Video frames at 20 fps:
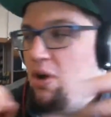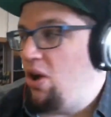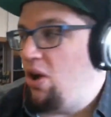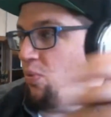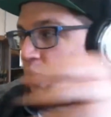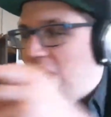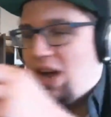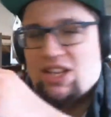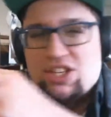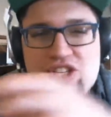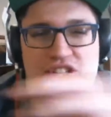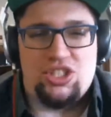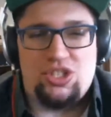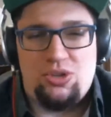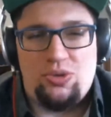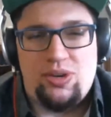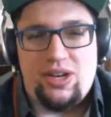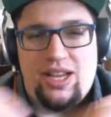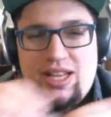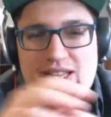while she's
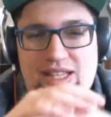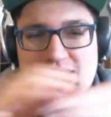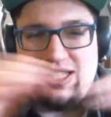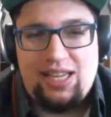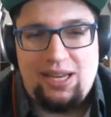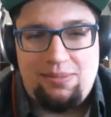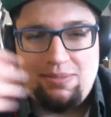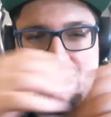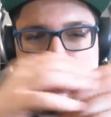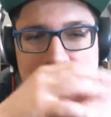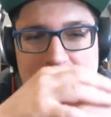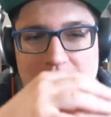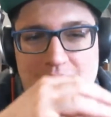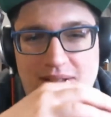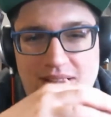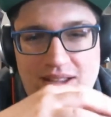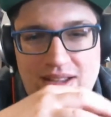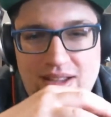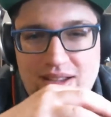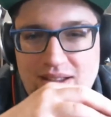doing it at the same time.
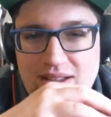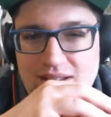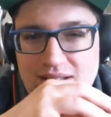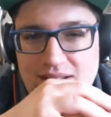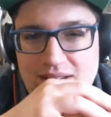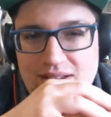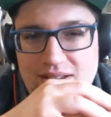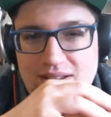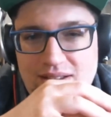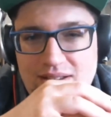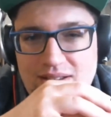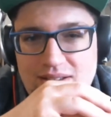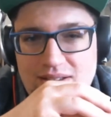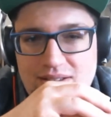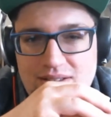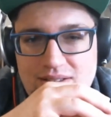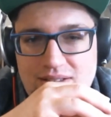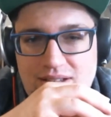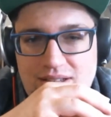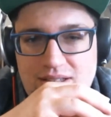
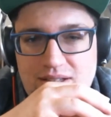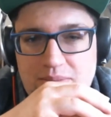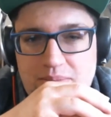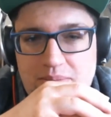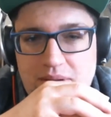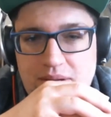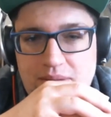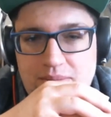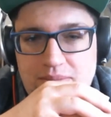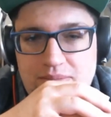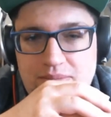Dr. Pym.